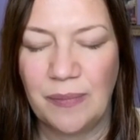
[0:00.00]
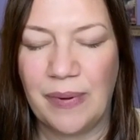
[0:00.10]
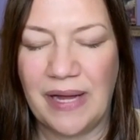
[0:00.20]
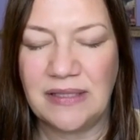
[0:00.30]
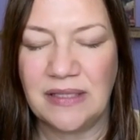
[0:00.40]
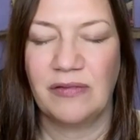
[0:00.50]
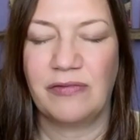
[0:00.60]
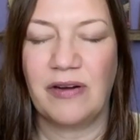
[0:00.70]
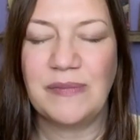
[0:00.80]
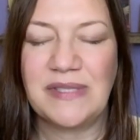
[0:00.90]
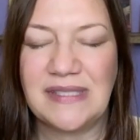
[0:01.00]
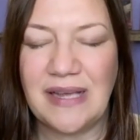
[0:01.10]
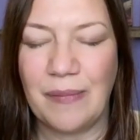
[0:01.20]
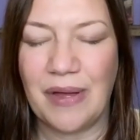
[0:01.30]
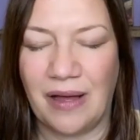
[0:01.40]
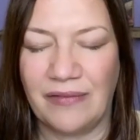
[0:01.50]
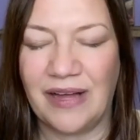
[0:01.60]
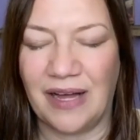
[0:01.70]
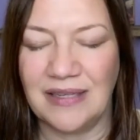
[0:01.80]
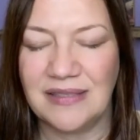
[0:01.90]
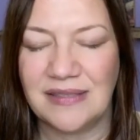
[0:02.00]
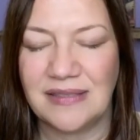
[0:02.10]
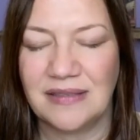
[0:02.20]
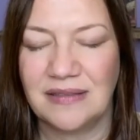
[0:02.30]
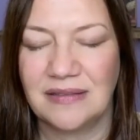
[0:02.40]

but from some of us.